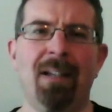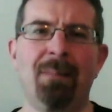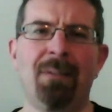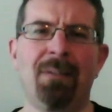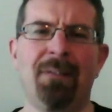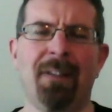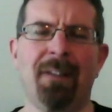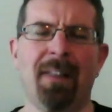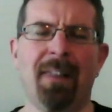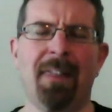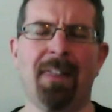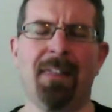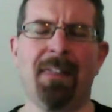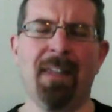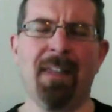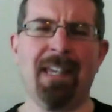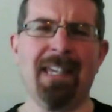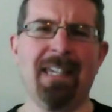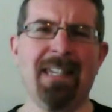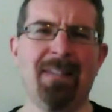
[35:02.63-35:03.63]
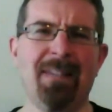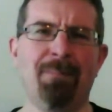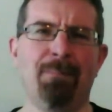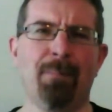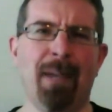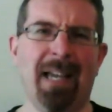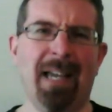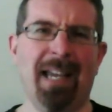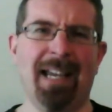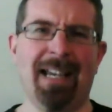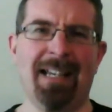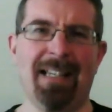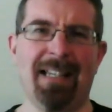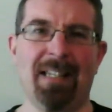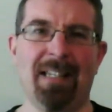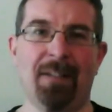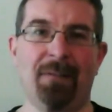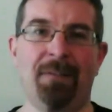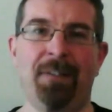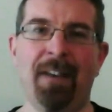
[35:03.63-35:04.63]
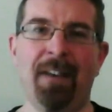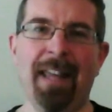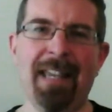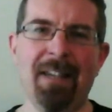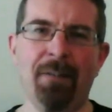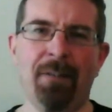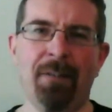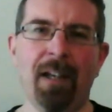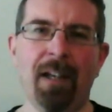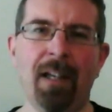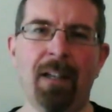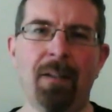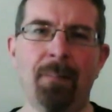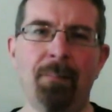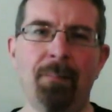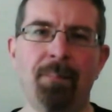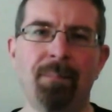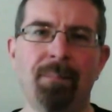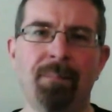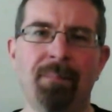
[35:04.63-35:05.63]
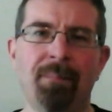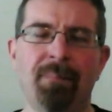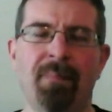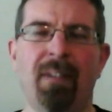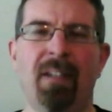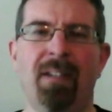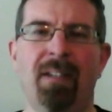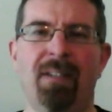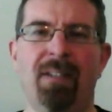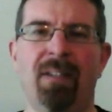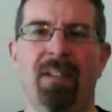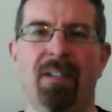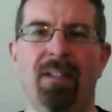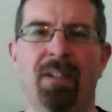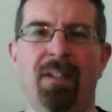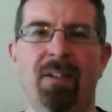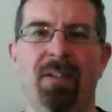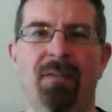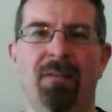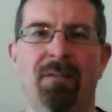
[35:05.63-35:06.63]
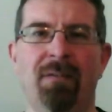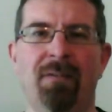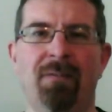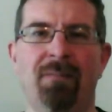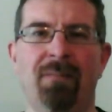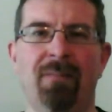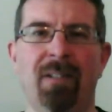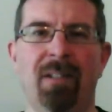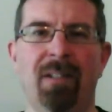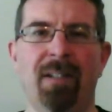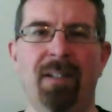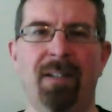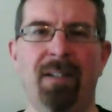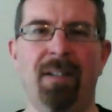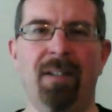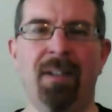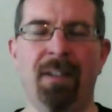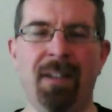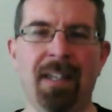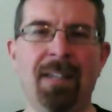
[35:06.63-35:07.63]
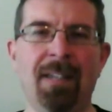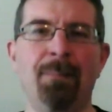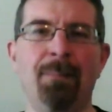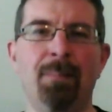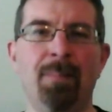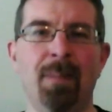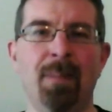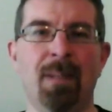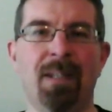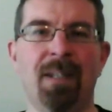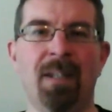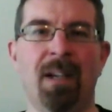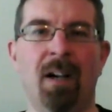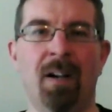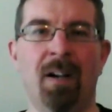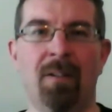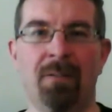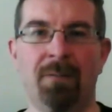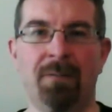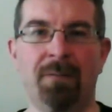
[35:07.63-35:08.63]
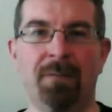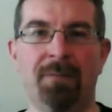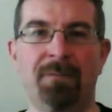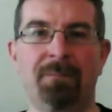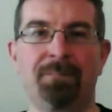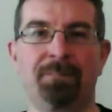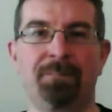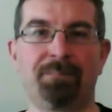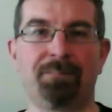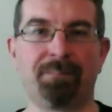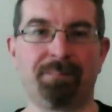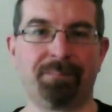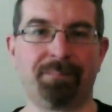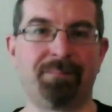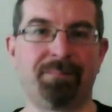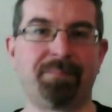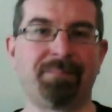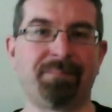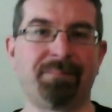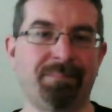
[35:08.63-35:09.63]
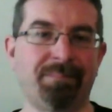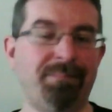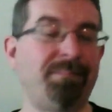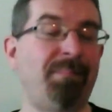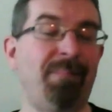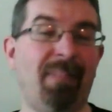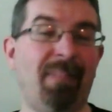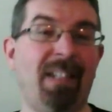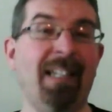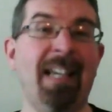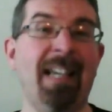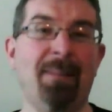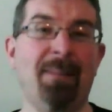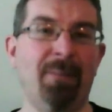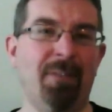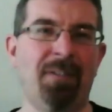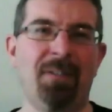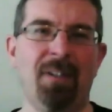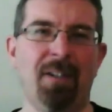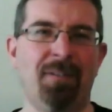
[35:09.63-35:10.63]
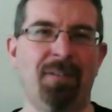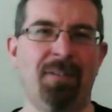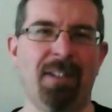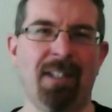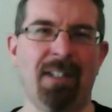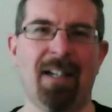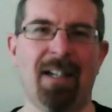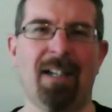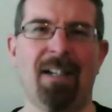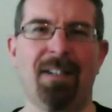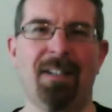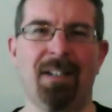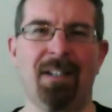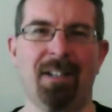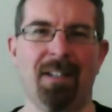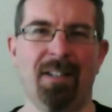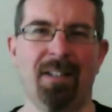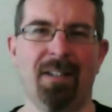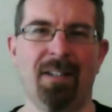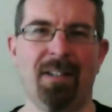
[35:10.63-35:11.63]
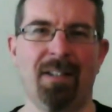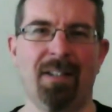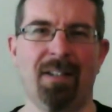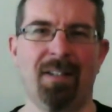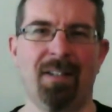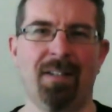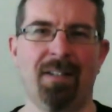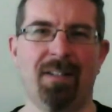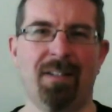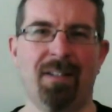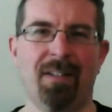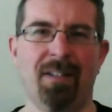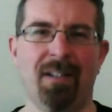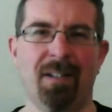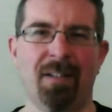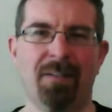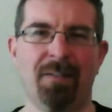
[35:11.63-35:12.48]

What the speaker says: theme as flavor, the themes of Game of Thrones are that sort of